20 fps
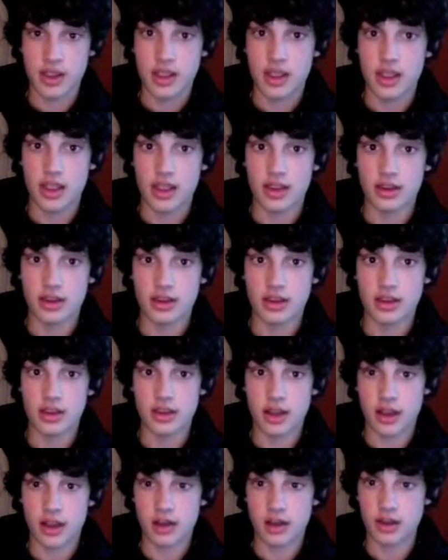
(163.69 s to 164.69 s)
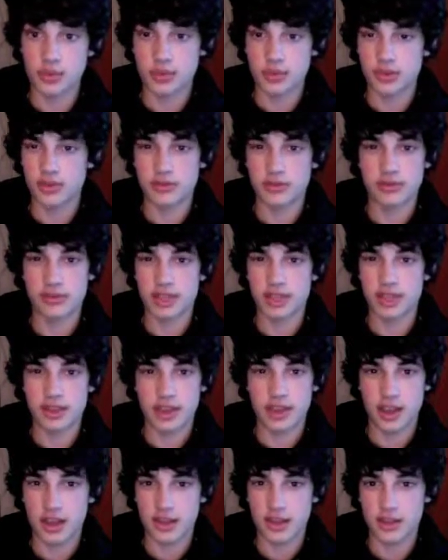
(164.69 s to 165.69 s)
And he got up and he was really
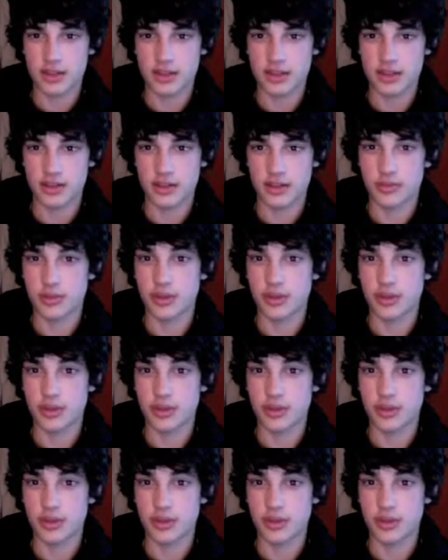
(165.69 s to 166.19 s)
dazed and stuff,